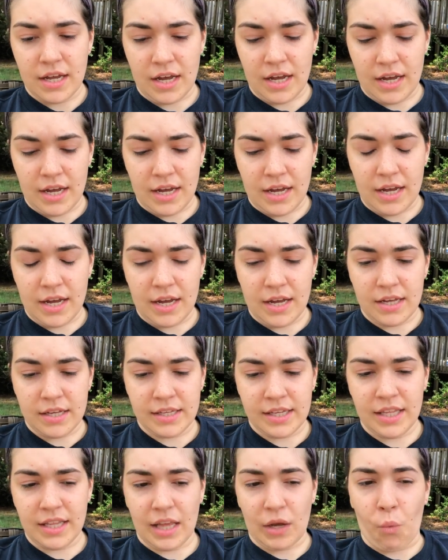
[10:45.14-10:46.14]
uh,
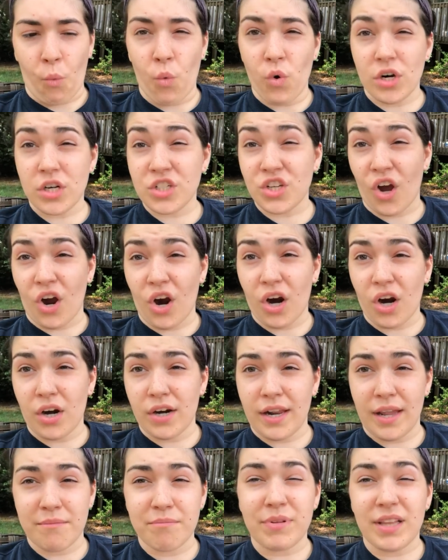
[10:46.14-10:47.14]
he like works
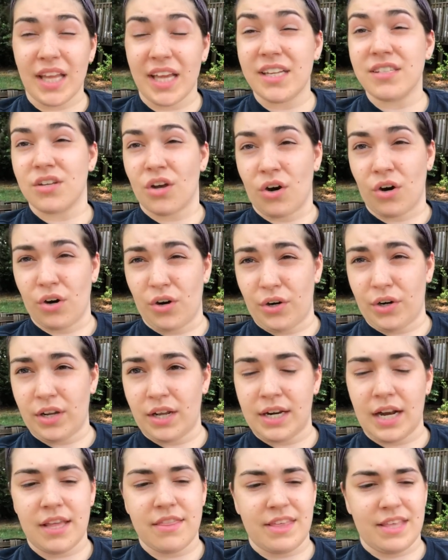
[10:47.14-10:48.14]
hard and plays hard.
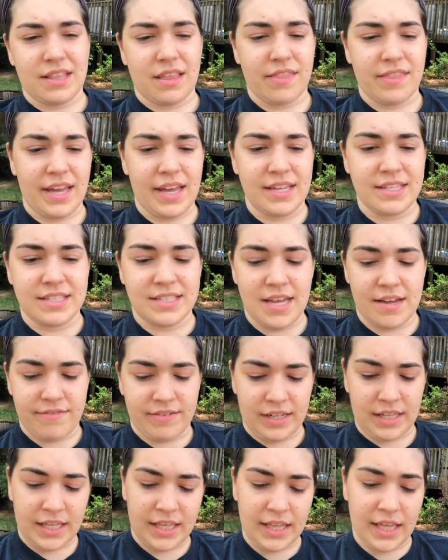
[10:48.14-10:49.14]
And I think that that is
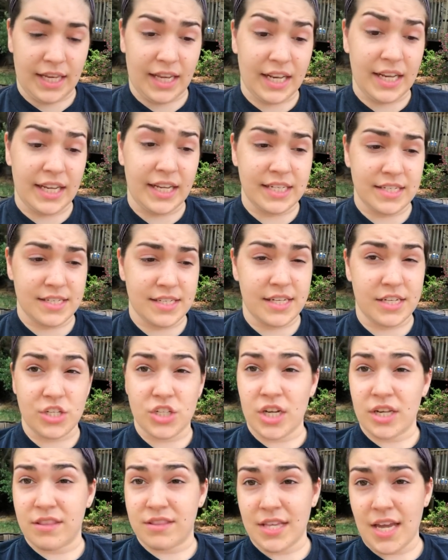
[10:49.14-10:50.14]
definitely like an E S T
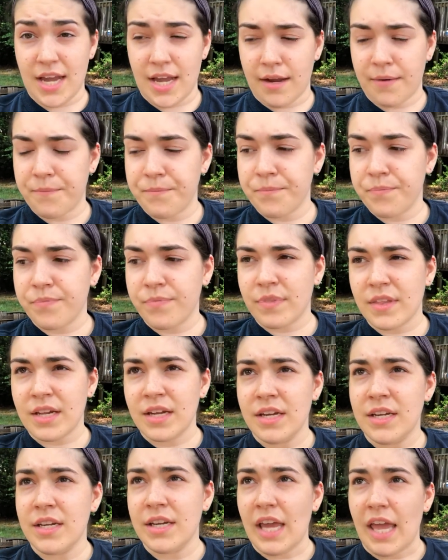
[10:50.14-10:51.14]
J thing.
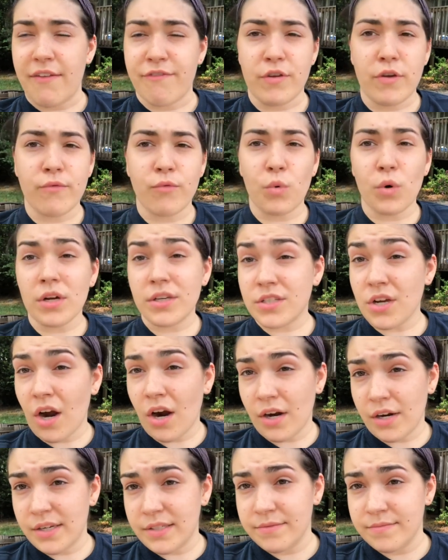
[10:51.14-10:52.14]
If you've worked
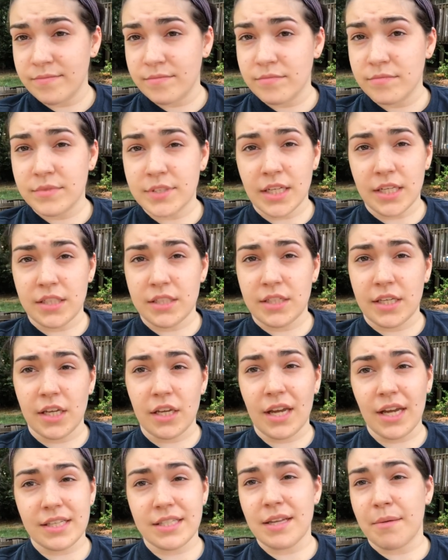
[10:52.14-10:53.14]
hard, then
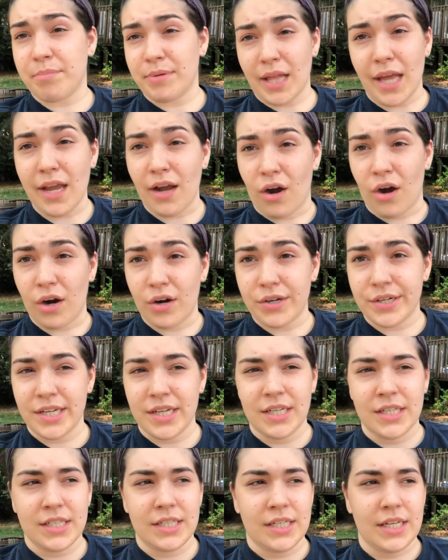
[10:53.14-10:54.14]
you get to play hard.
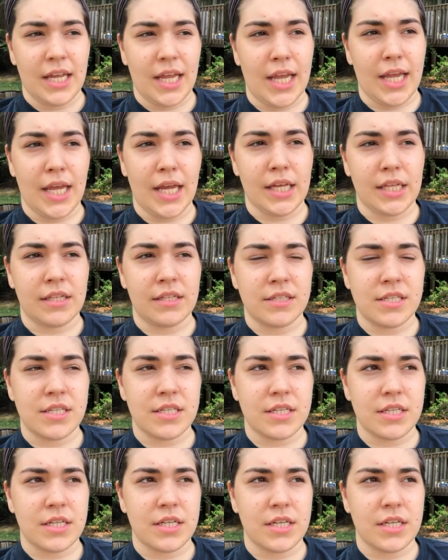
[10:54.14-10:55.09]
And,